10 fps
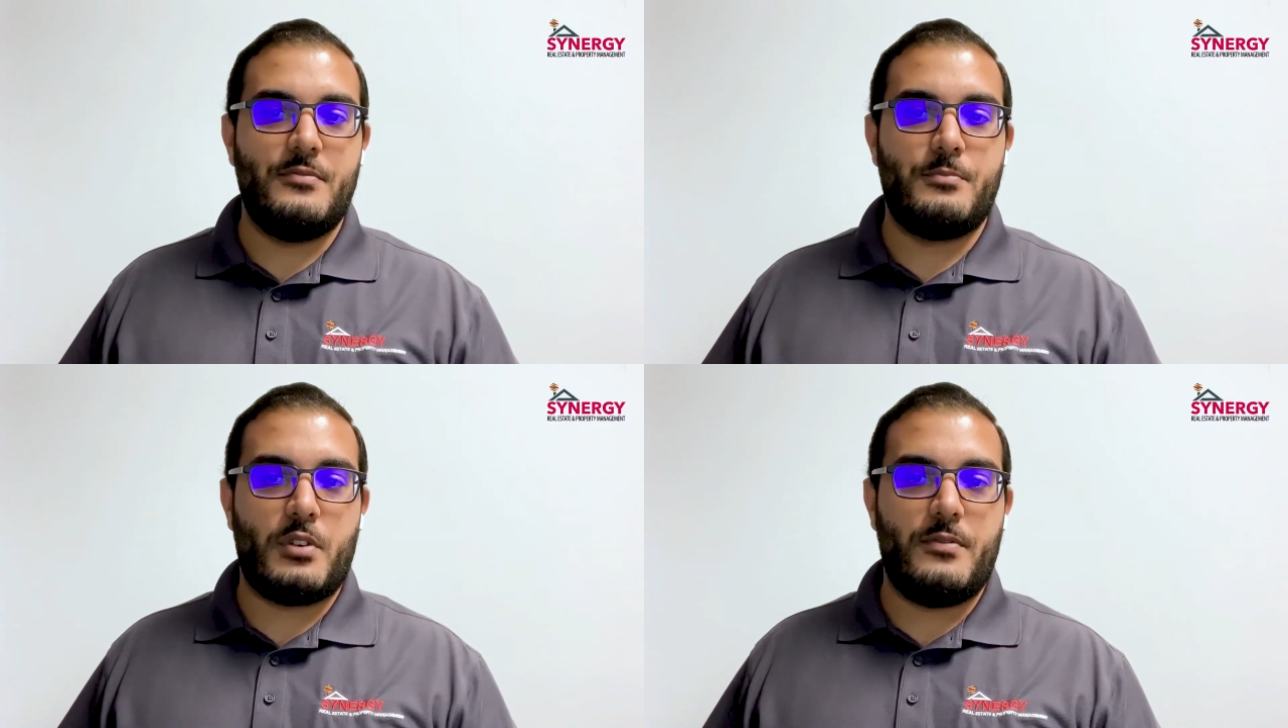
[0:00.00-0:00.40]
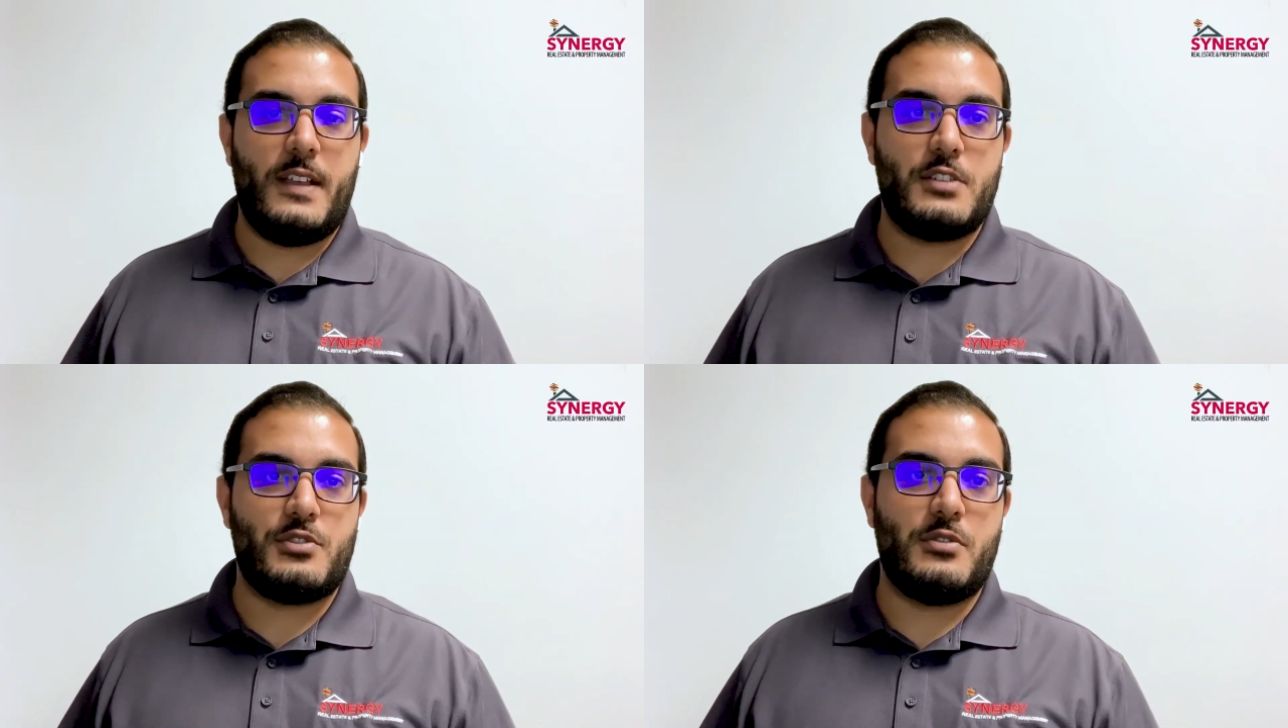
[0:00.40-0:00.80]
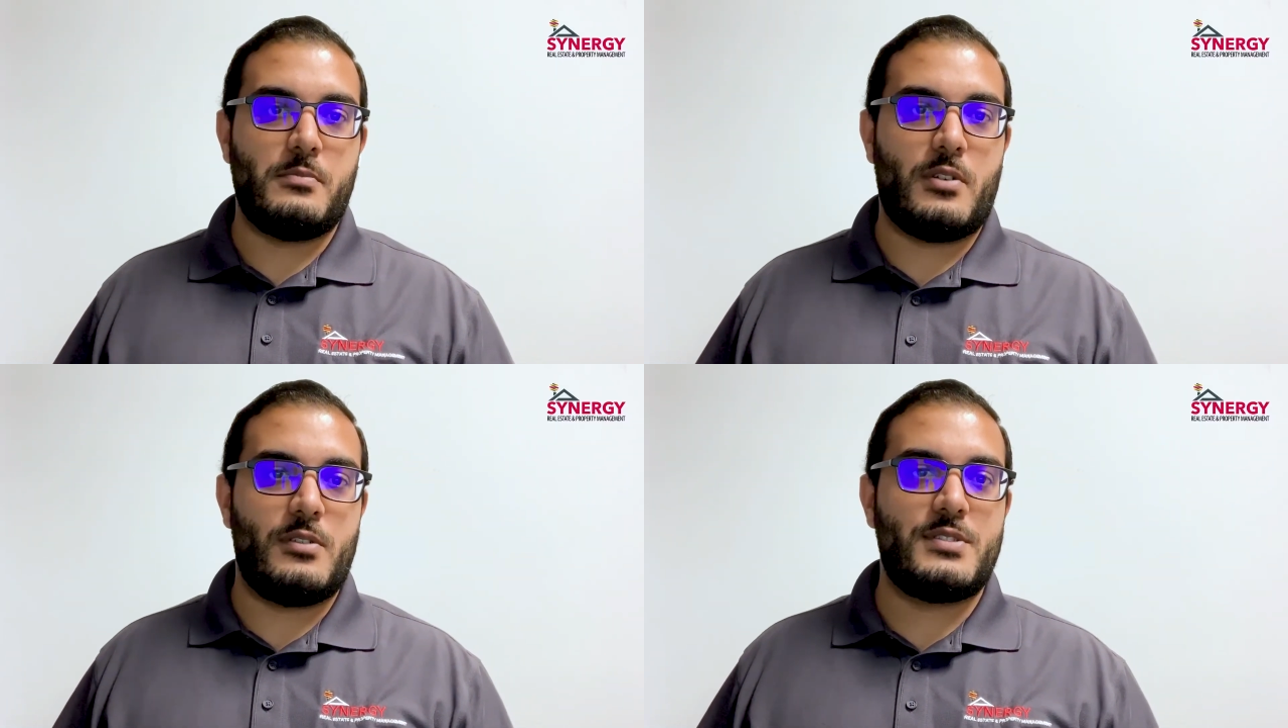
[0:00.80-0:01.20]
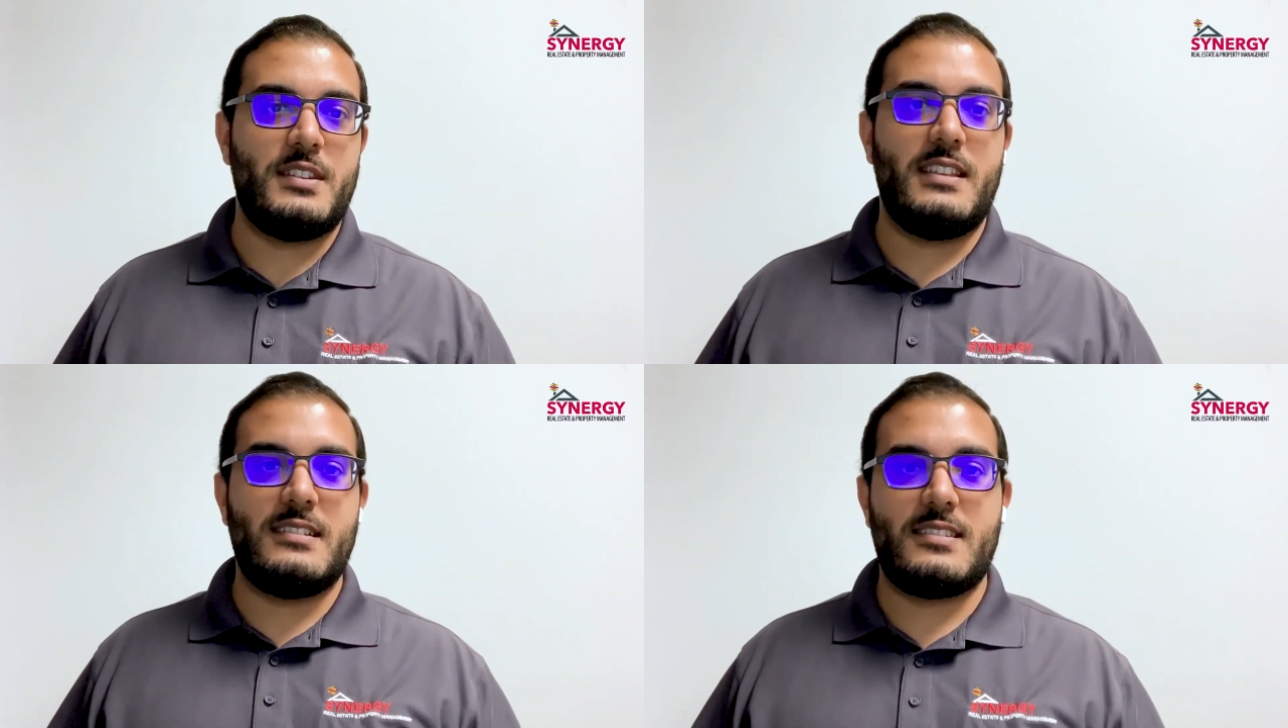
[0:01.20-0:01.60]
professional
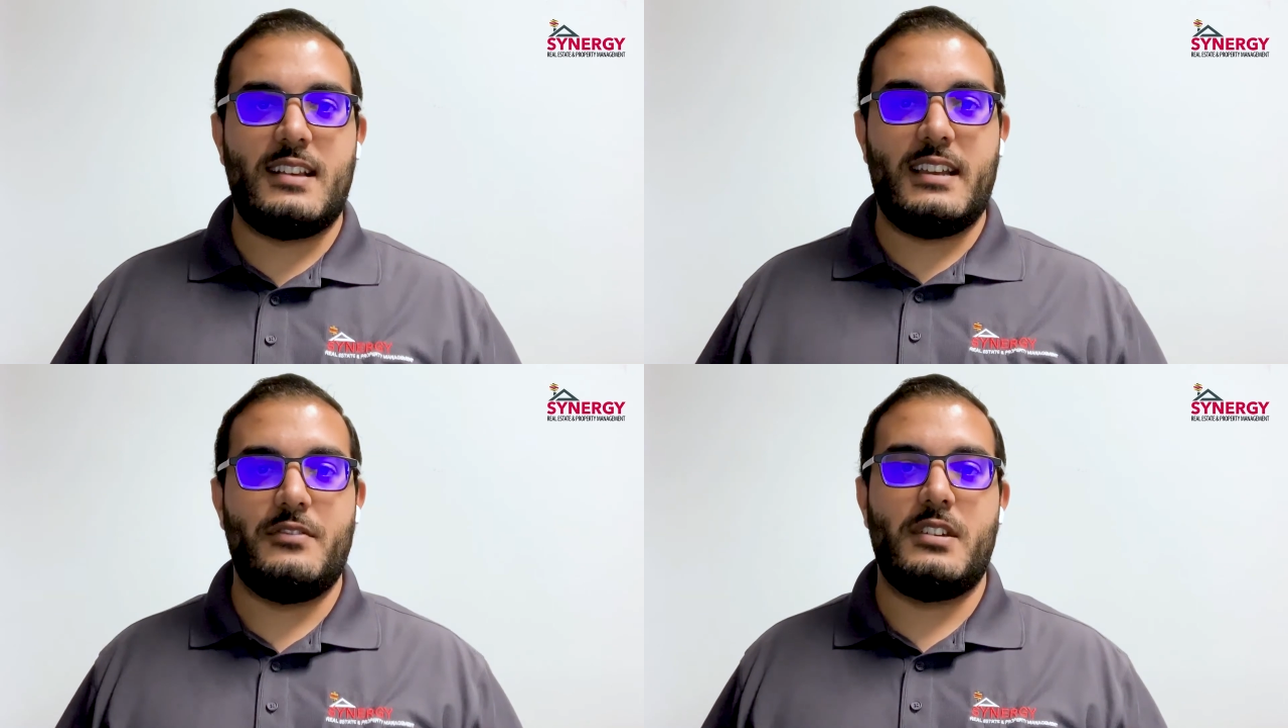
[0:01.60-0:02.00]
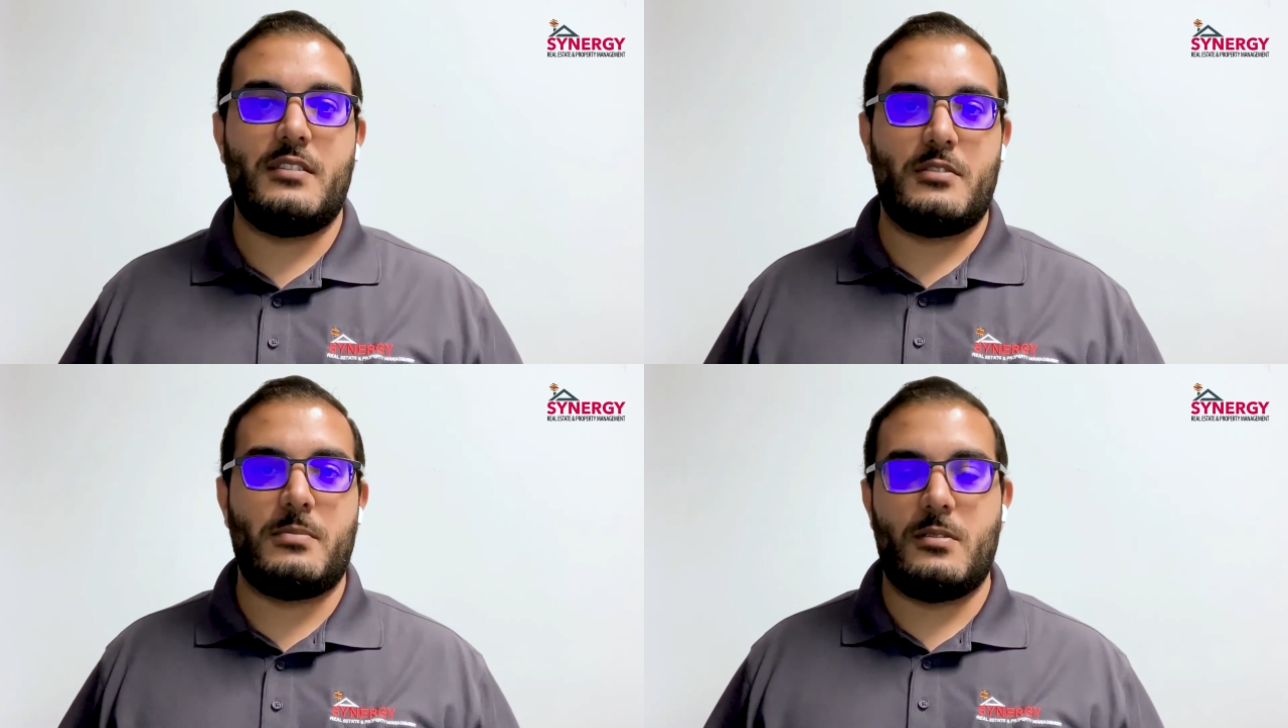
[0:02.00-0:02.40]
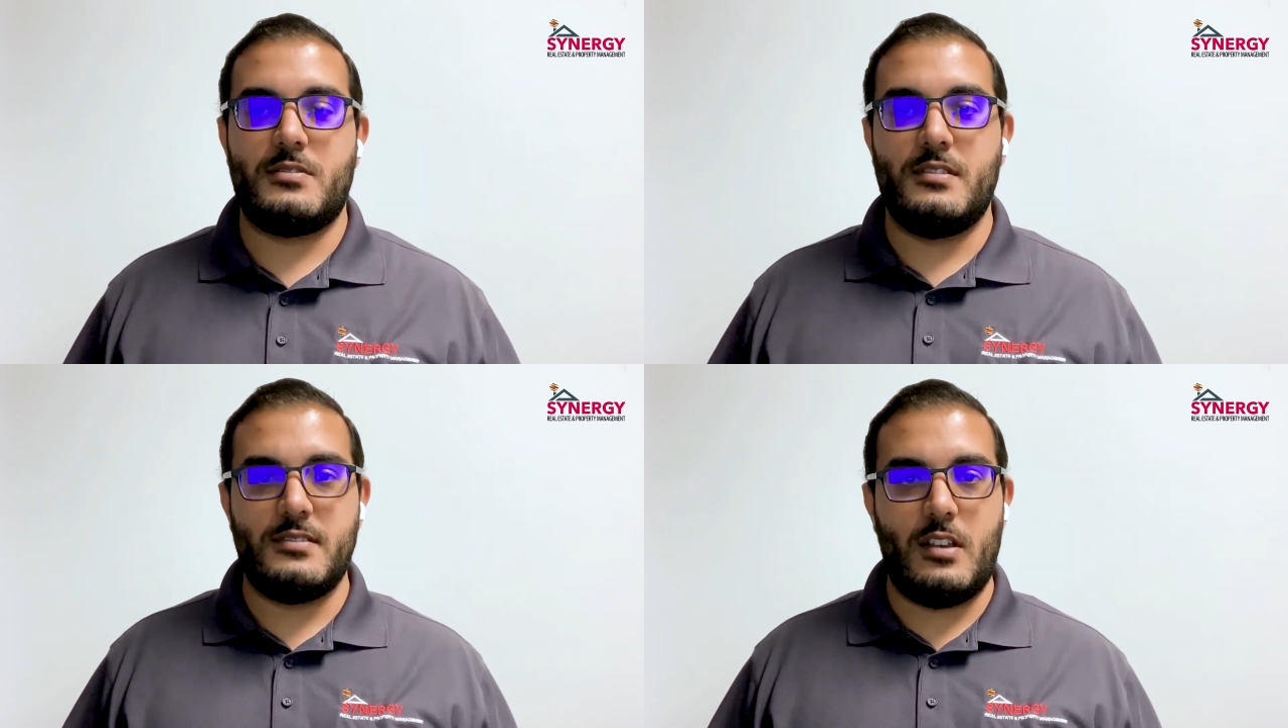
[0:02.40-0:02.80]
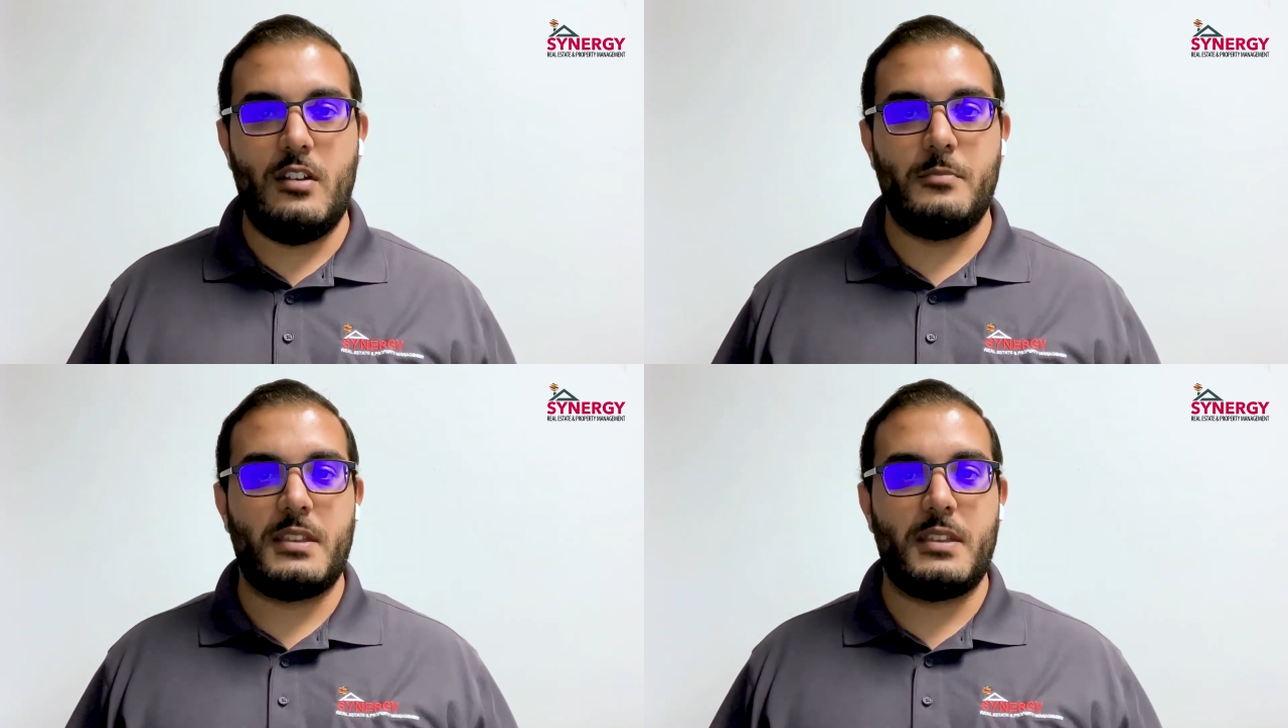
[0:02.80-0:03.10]
person inside of another person's home